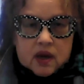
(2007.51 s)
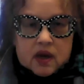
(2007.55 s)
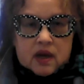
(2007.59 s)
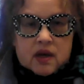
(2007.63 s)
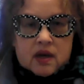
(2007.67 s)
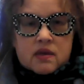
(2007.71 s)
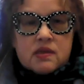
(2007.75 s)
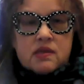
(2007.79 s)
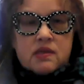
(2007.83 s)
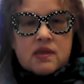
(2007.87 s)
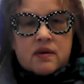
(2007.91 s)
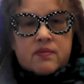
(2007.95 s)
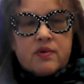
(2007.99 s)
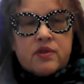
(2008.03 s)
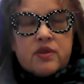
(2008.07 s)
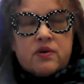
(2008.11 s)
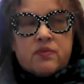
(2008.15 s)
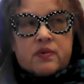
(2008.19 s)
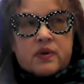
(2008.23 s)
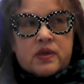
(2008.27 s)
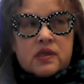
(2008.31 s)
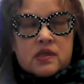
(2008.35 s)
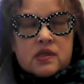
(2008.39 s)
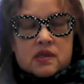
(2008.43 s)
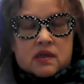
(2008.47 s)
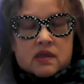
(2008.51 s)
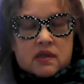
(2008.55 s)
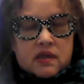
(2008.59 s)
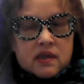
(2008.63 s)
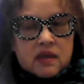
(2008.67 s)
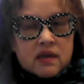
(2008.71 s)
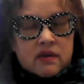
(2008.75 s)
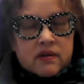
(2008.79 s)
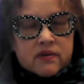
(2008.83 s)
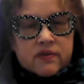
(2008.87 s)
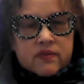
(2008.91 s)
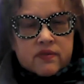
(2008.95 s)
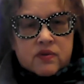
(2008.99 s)
and some of the ones that
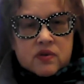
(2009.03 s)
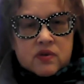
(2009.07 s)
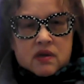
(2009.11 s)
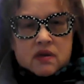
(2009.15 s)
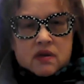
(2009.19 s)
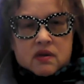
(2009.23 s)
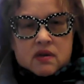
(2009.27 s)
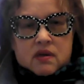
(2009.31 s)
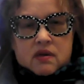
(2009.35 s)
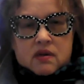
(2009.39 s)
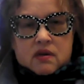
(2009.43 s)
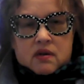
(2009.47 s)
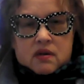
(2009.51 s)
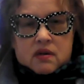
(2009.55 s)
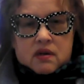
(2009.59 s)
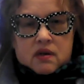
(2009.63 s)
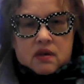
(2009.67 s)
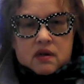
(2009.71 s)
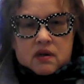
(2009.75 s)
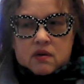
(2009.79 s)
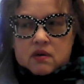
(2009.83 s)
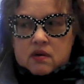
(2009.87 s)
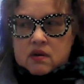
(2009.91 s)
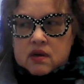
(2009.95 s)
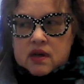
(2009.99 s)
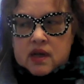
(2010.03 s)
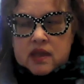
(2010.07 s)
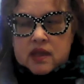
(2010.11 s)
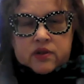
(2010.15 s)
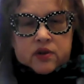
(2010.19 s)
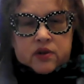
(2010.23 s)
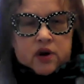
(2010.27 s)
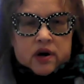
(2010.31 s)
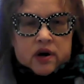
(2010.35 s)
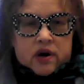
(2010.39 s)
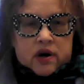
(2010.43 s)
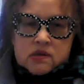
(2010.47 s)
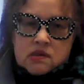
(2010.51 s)
lived had
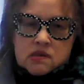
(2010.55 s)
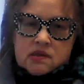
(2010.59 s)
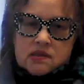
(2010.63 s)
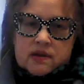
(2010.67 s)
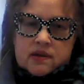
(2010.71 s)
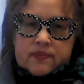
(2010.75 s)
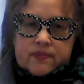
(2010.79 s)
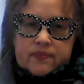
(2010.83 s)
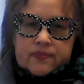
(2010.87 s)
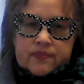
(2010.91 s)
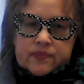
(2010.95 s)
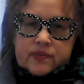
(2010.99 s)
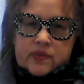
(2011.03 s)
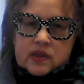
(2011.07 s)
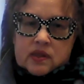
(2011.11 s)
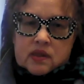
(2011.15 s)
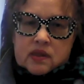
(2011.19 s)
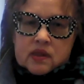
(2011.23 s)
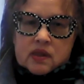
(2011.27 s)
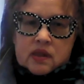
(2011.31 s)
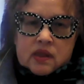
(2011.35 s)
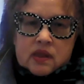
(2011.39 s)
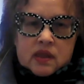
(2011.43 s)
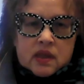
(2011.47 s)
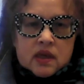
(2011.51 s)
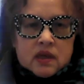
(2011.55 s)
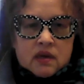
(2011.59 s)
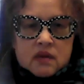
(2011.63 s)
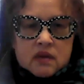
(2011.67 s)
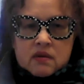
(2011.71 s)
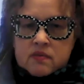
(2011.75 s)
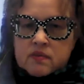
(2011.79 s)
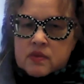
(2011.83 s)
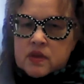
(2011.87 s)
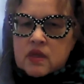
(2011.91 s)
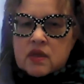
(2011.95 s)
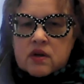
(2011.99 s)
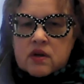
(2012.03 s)
lost
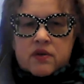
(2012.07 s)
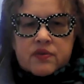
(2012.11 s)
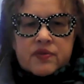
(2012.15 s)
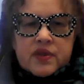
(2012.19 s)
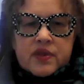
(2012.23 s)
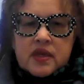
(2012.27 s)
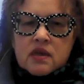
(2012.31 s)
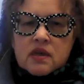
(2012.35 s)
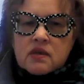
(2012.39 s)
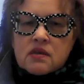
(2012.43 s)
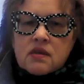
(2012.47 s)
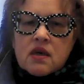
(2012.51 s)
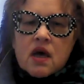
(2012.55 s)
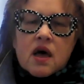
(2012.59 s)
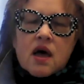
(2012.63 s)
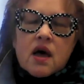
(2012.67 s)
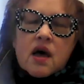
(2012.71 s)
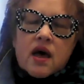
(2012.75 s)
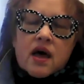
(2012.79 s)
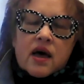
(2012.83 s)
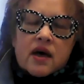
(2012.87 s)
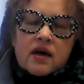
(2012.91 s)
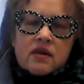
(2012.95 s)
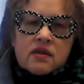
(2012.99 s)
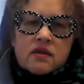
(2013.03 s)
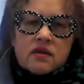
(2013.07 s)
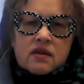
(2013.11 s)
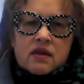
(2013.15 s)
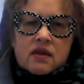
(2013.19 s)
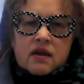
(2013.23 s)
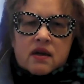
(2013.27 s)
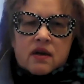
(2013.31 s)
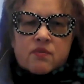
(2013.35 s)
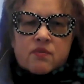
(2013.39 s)
them, things, and we